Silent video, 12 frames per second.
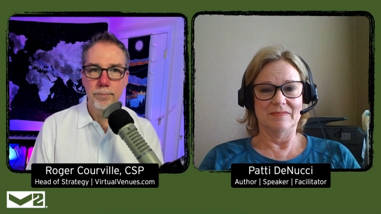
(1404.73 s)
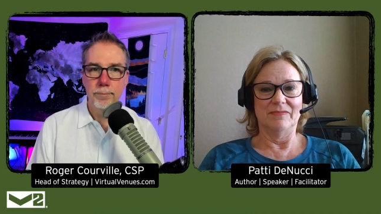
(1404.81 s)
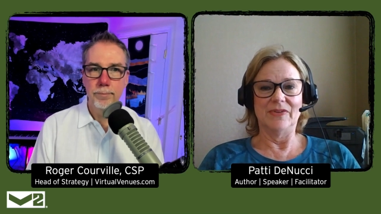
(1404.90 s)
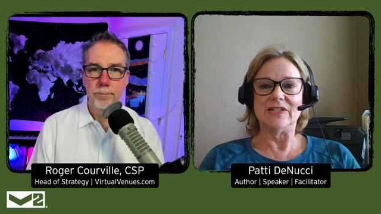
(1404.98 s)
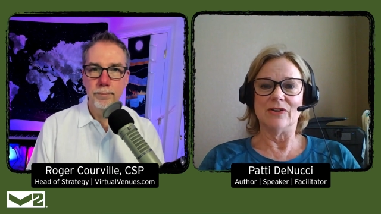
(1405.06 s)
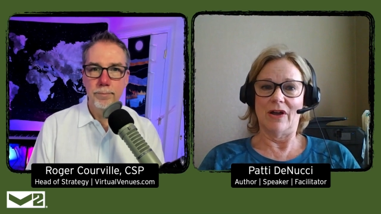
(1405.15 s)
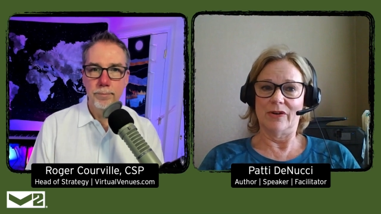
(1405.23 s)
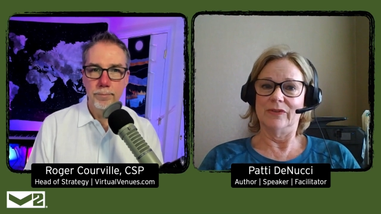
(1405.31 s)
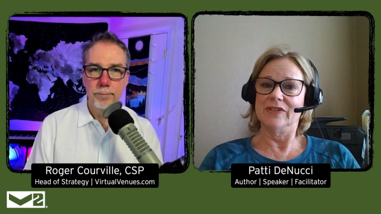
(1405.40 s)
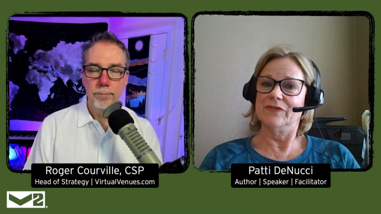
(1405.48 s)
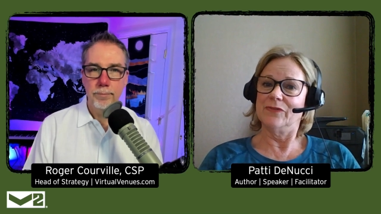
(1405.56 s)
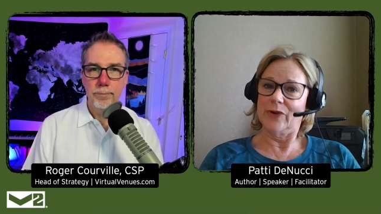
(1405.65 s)
Speaker 1: We talk
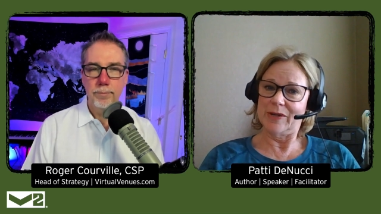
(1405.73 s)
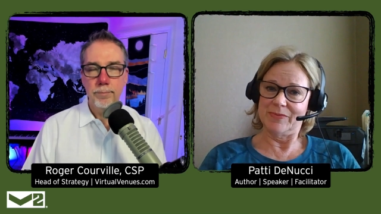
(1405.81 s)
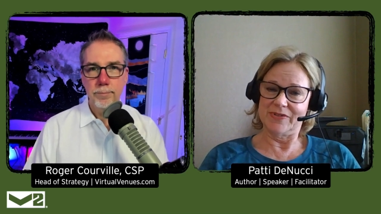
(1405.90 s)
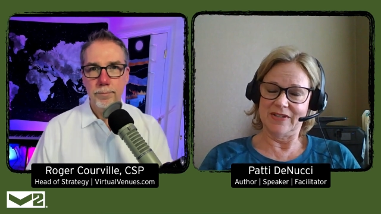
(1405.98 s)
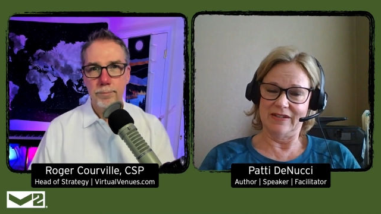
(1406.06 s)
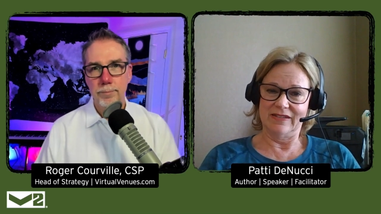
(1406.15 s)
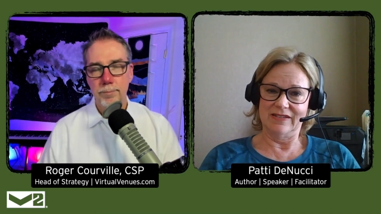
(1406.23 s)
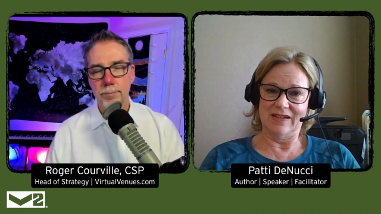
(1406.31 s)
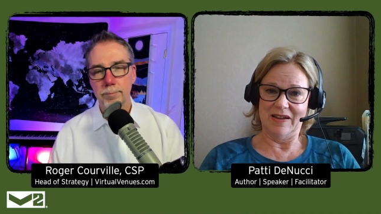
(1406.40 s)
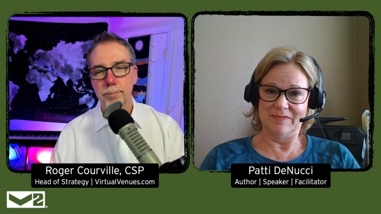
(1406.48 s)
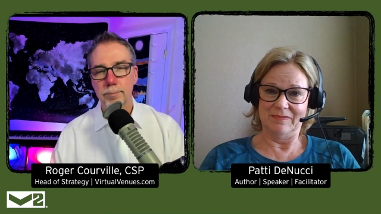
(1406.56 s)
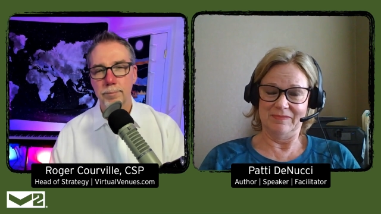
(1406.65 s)
only 40% of the
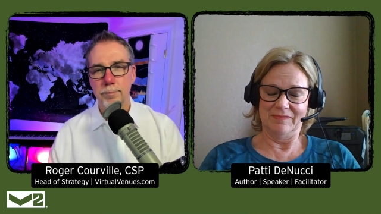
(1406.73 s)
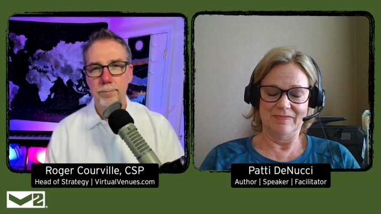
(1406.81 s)
time.